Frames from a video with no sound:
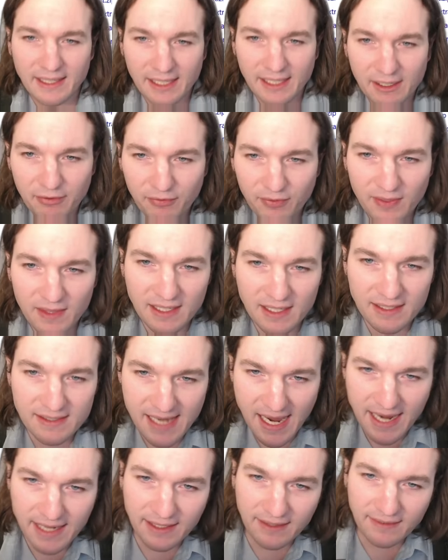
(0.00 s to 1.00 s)
if the
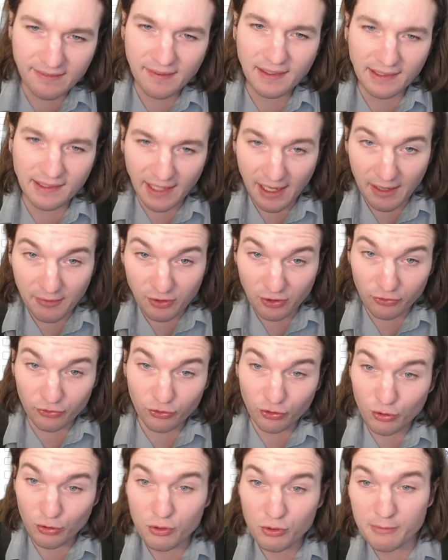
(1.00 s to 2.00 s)
data to the left is
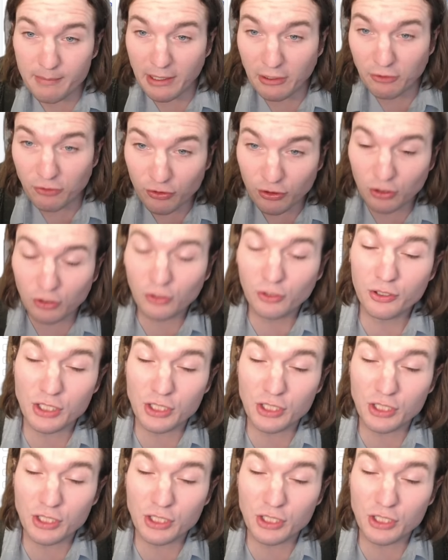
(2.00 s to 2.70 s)
two-dimensional,